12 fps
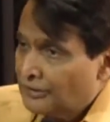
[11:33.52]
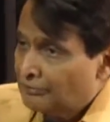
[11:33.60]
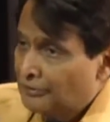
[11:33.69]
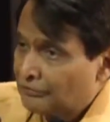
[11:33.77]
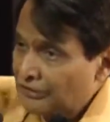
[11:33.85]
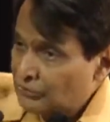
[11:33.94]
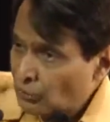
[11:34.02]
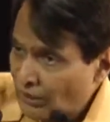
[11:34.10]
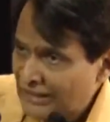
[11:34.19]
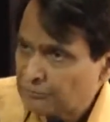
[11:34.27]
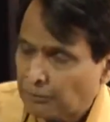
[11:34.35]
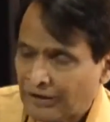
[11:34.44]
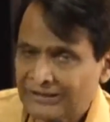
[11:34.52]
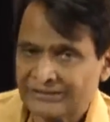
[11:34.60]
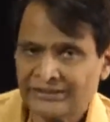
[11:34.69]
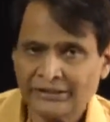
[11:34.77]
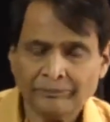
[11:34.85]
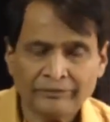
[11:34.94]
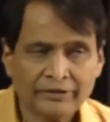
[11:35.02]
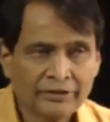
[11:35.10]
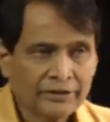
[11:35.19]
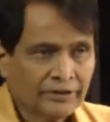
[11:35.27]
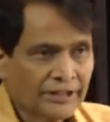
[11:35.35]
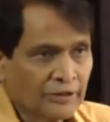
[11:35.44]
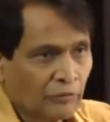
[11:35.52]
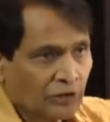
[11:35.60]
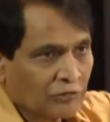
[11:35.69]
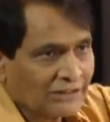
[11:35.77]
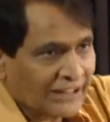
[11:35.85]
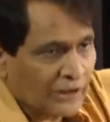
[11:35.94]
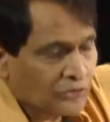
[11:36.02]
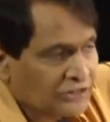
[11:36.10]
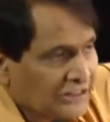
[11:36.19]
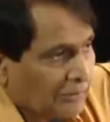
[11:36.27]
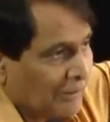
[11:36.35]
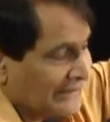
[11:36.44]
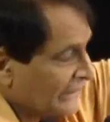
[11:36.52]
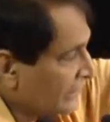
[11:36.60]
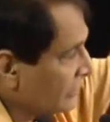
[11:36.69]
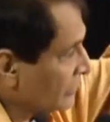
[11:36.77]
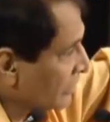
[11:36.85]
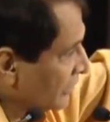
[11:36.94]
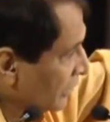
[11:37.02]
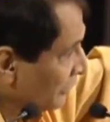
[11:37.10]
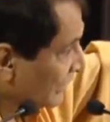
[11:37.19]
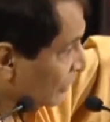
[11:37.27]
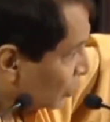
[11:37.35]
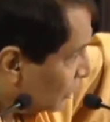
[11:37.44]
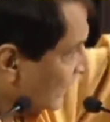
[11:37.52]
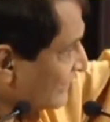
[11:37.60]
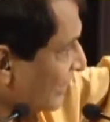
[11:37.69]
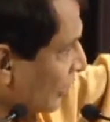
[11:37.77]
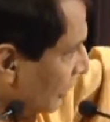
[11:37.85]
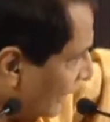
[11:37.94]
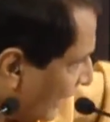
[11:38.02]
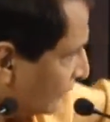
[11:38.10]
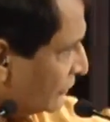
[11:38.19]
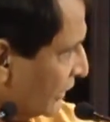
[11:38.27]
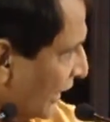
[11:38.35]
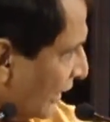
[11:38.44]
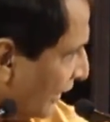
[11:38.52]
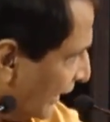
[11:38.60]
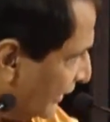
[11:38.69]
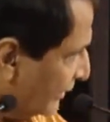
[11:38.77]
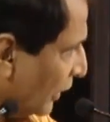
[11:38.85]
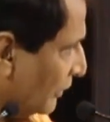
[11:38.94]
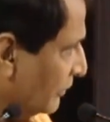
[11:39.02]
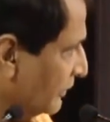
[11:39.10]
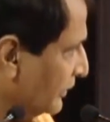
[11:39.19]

between today's policy and what was announced in the budget, even two years ago, last year, and now.